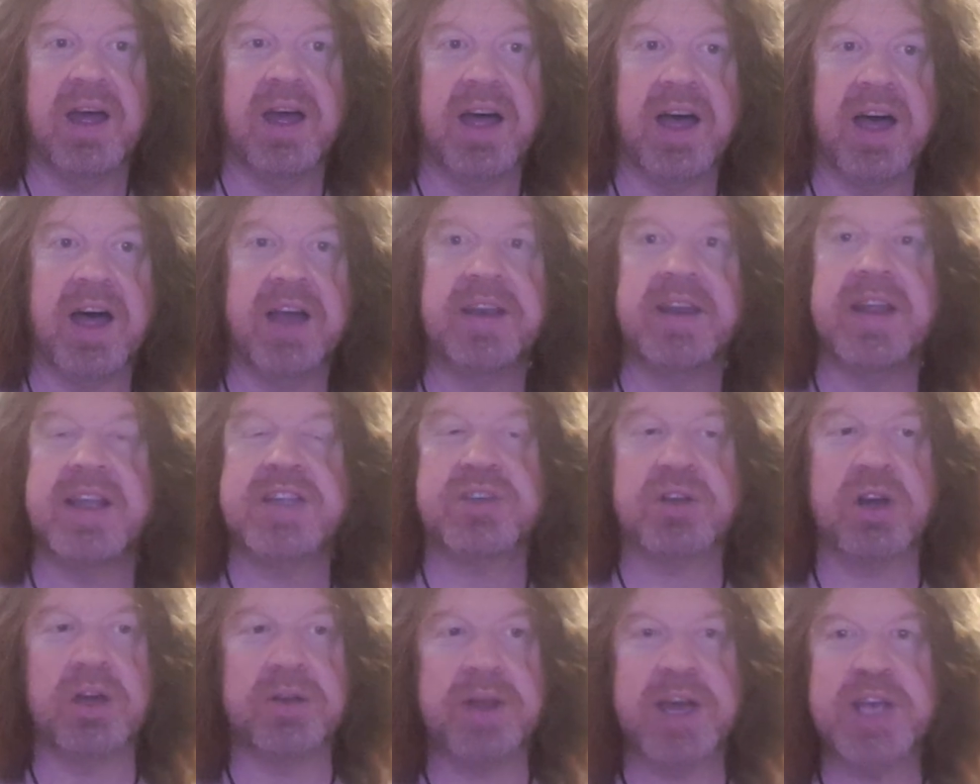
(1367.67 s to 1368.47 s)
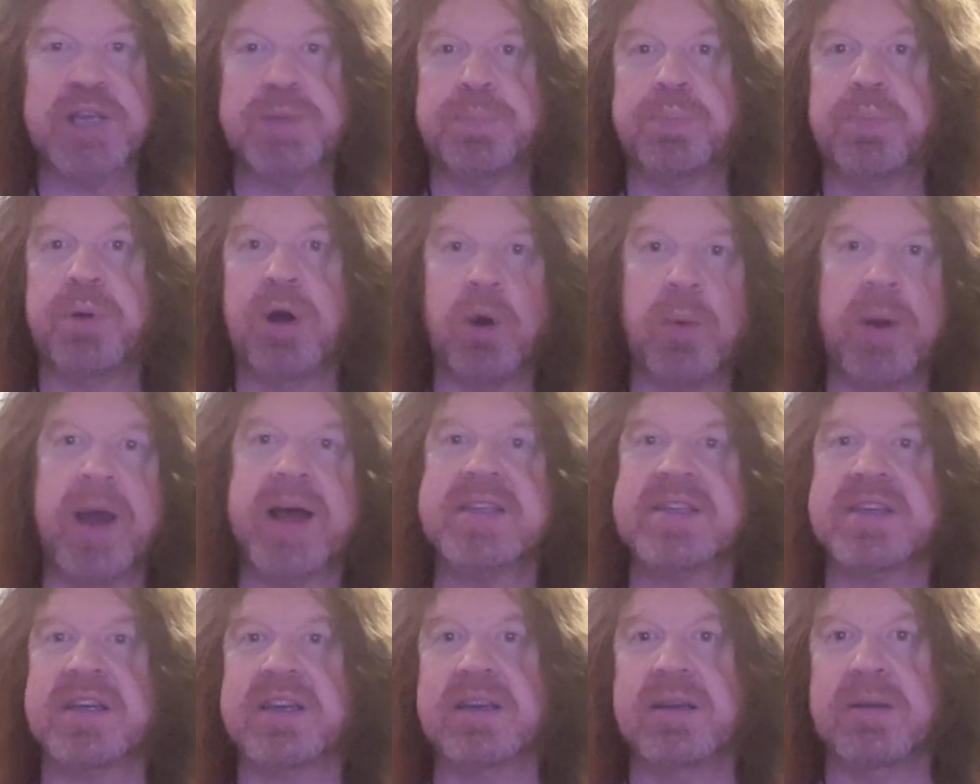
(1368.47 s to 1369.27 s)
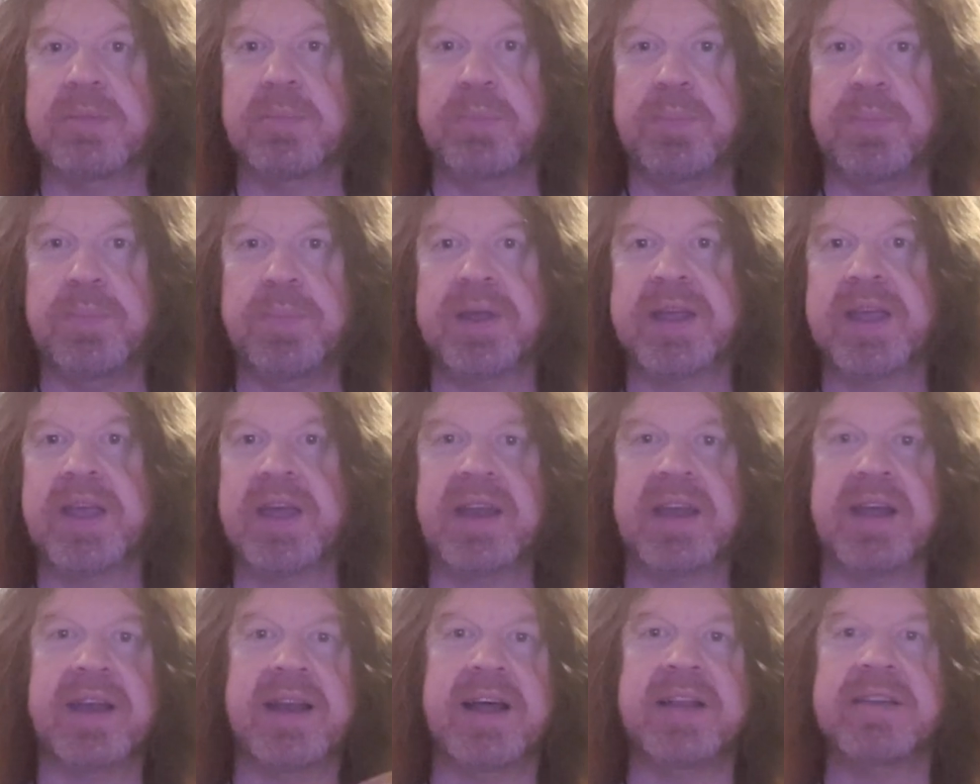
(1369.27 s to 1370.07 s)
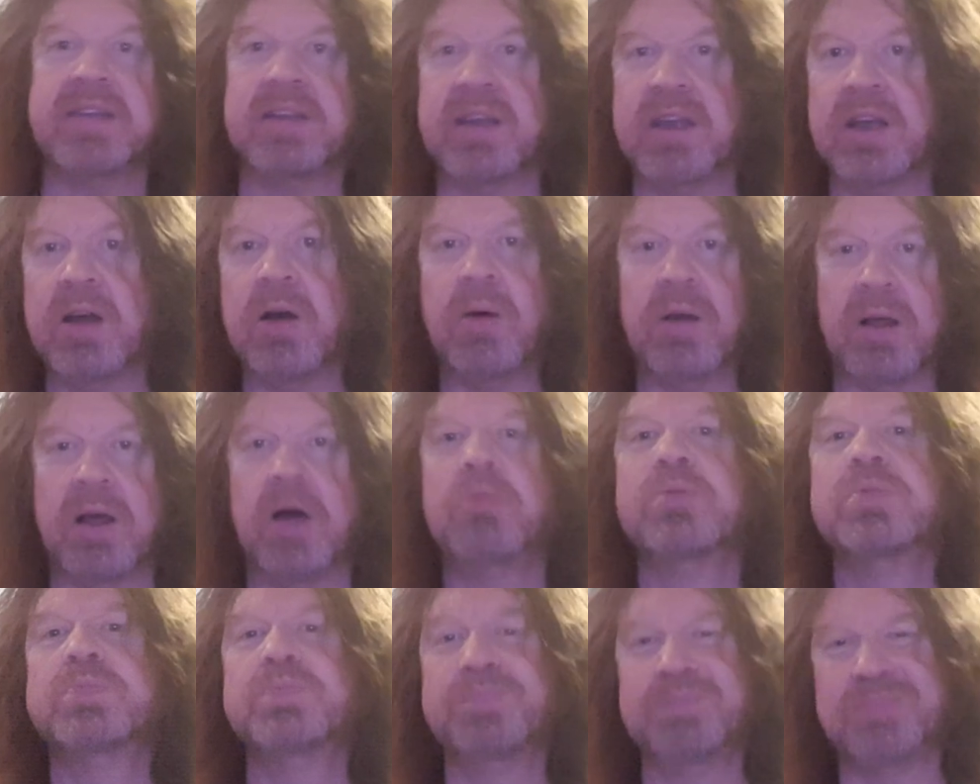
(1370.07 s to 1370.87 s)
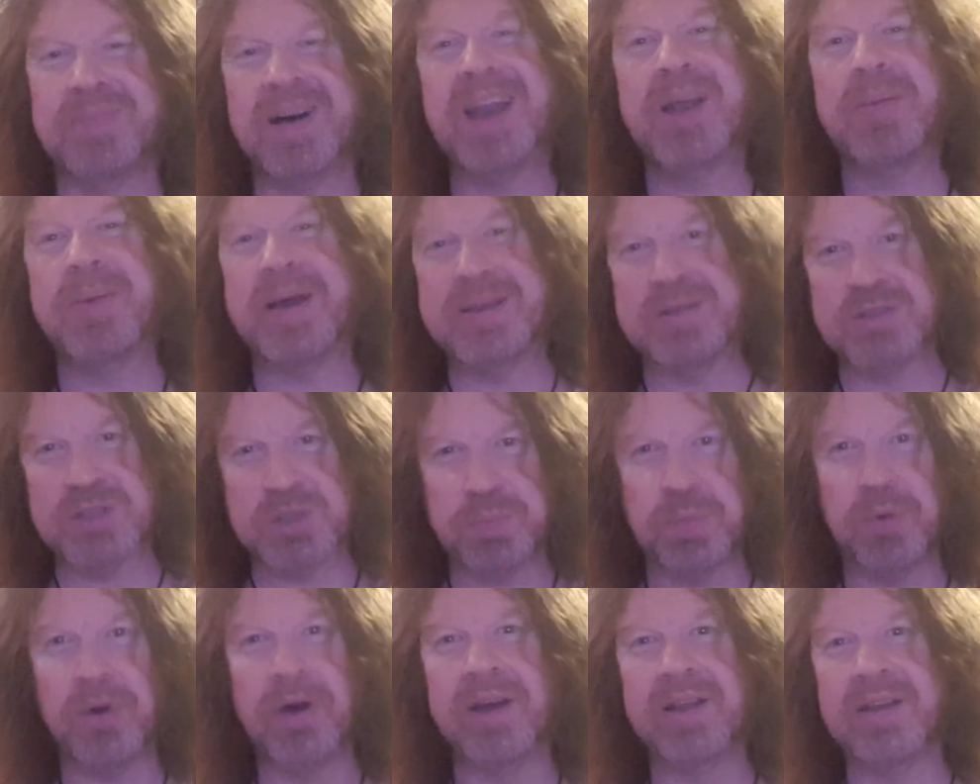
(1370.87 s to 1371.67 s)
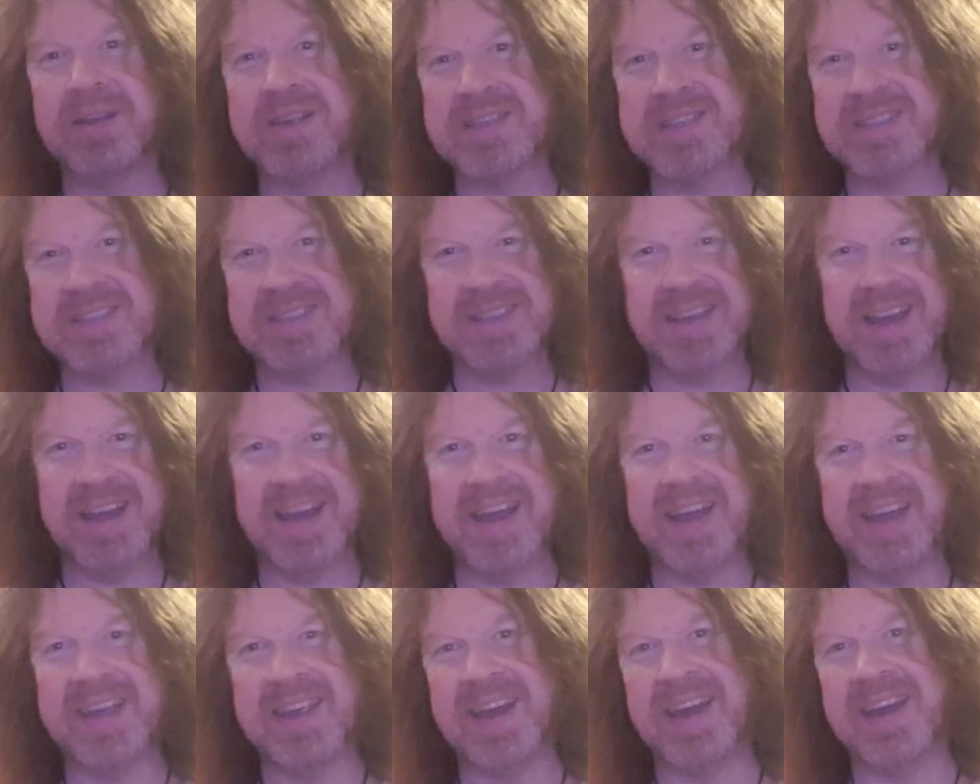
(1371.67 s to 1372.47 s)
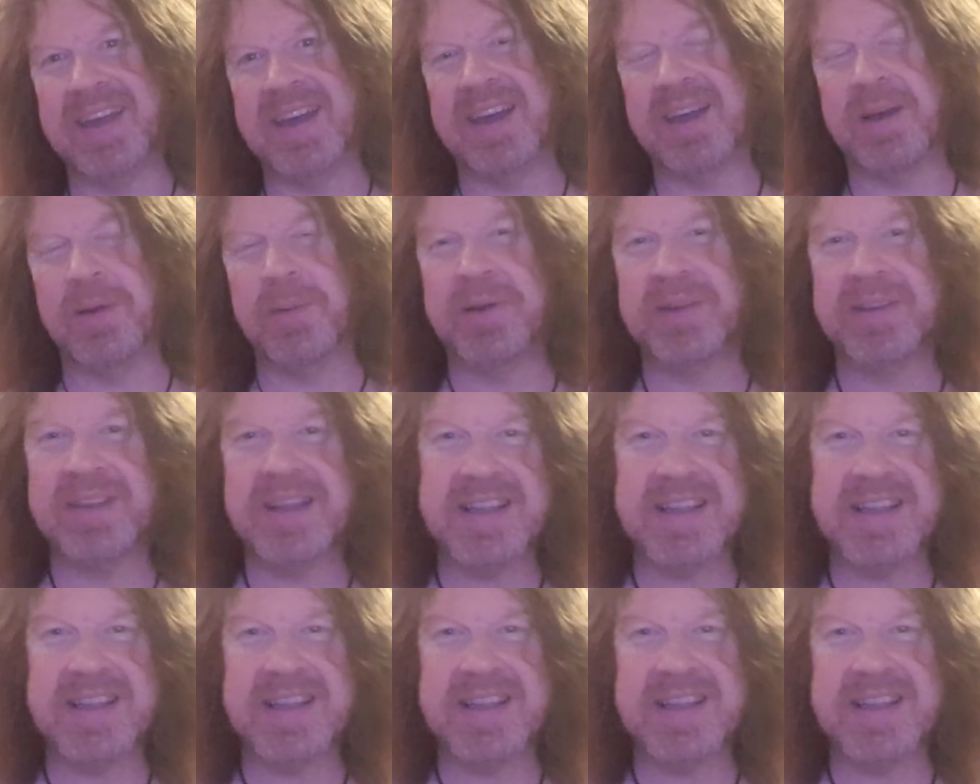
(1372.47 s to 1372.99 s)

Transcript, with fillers: and it's got a nice poetic beginning and end. You know, oh, by the way, spoilers. Yeah, yeah, yeah.